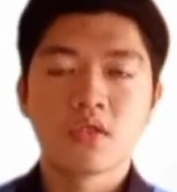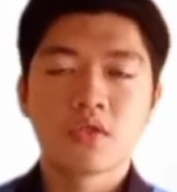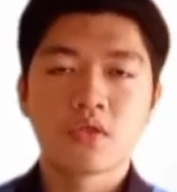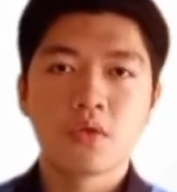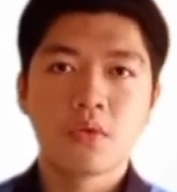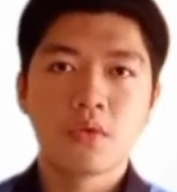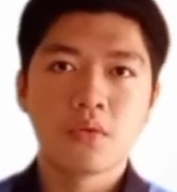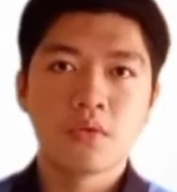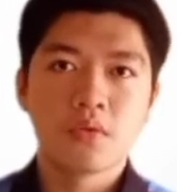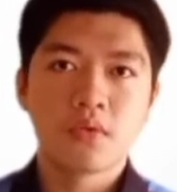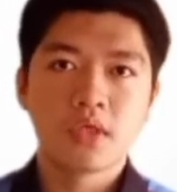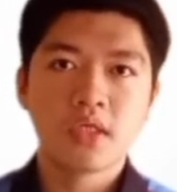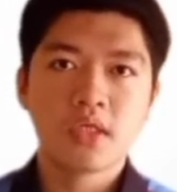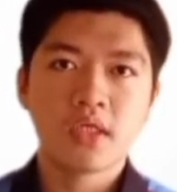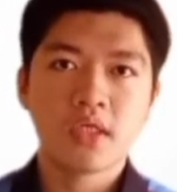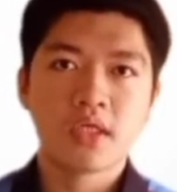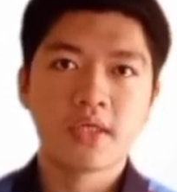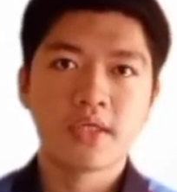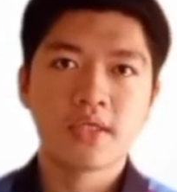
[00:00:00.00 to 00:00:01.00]
So
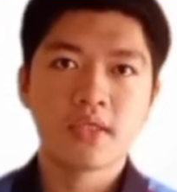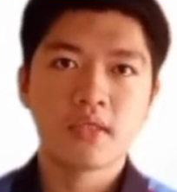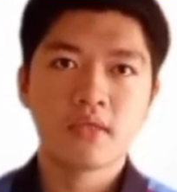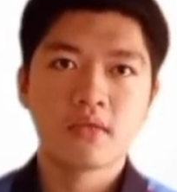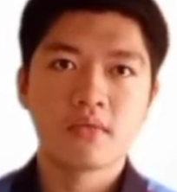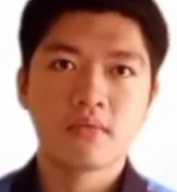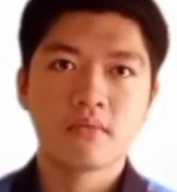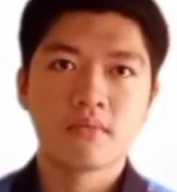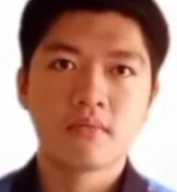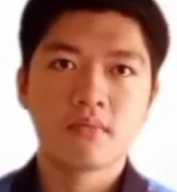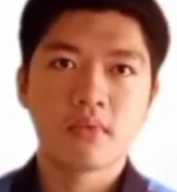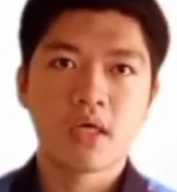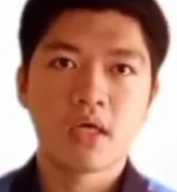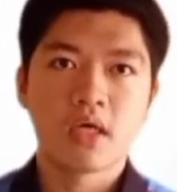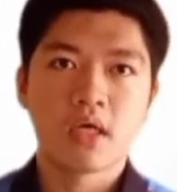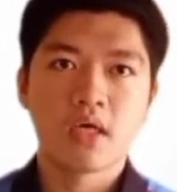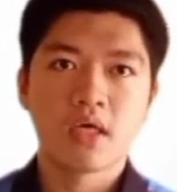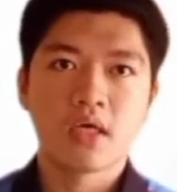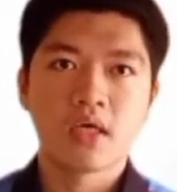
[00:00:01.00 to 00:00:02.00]
in here,
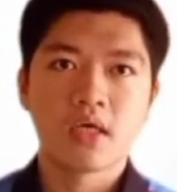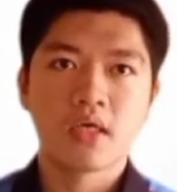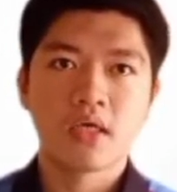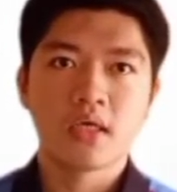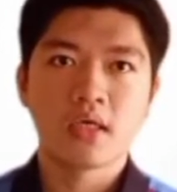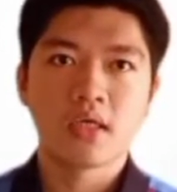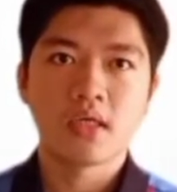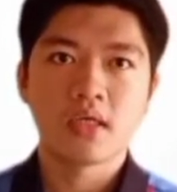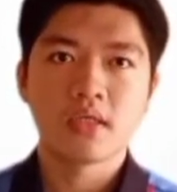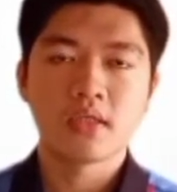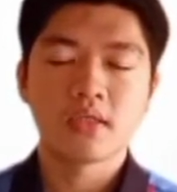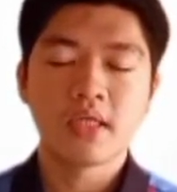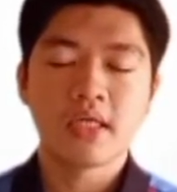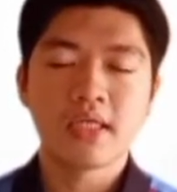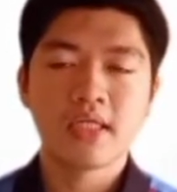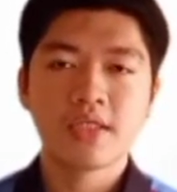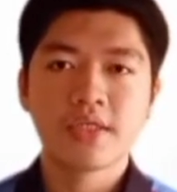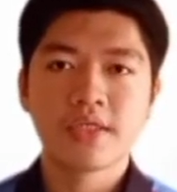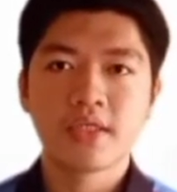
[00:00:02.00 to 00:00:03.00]
the
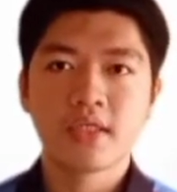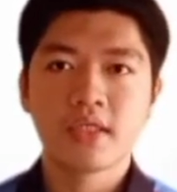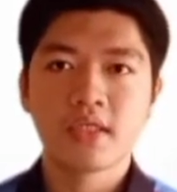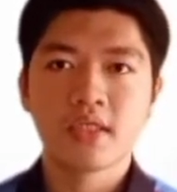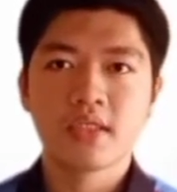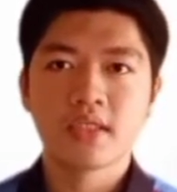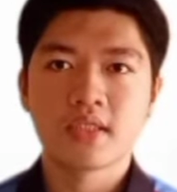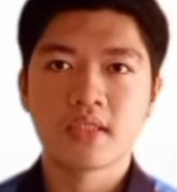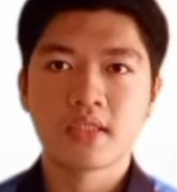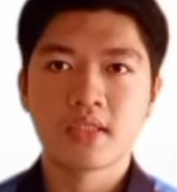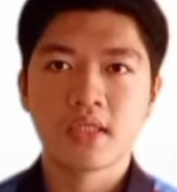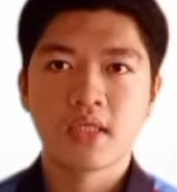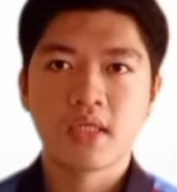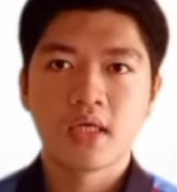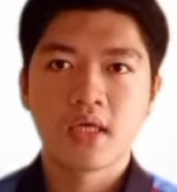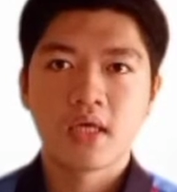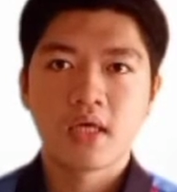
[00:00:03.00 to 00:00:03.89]
leader is